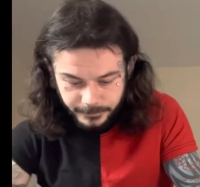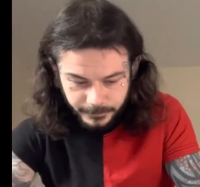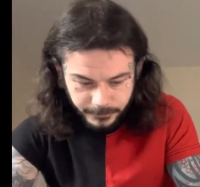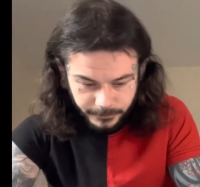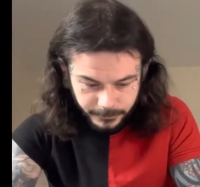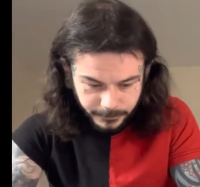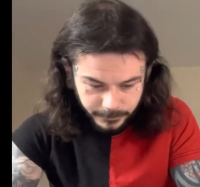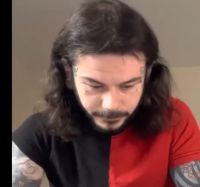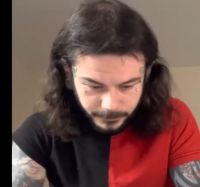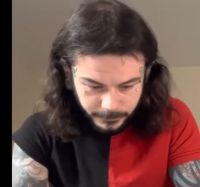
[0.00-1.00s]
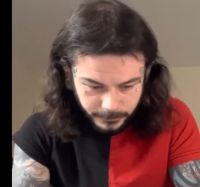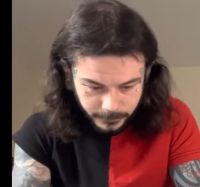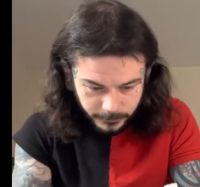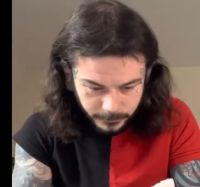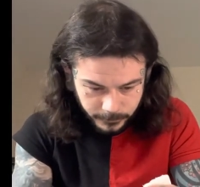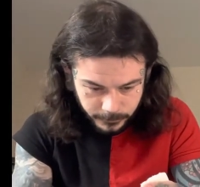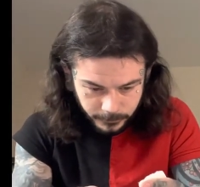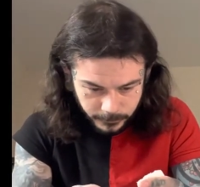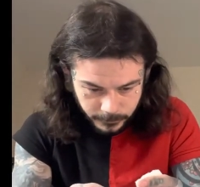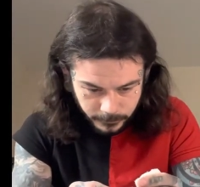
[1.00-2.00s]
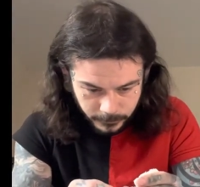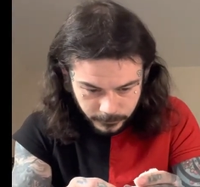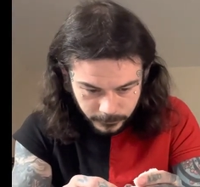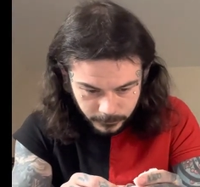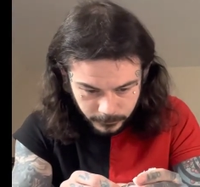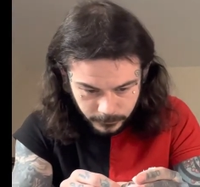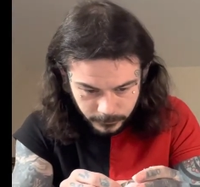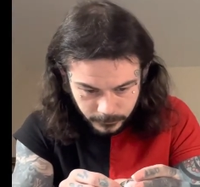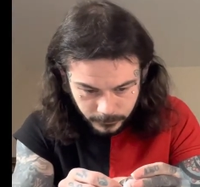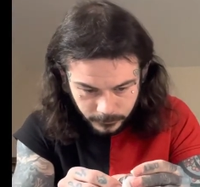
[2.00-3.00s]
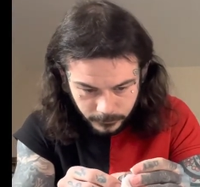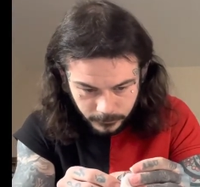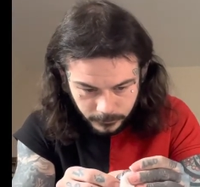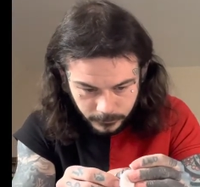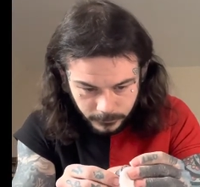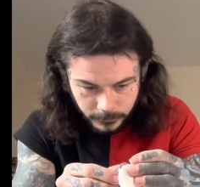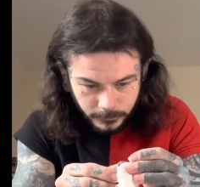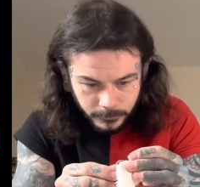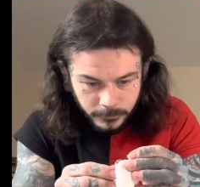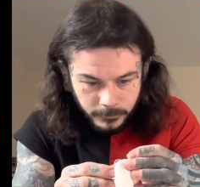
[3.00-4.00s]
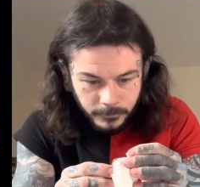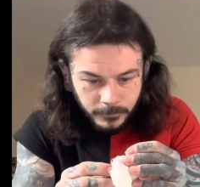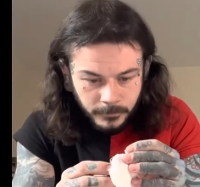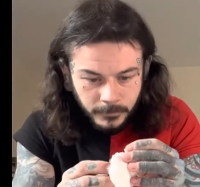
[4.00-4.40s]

No one is speaking in this clip.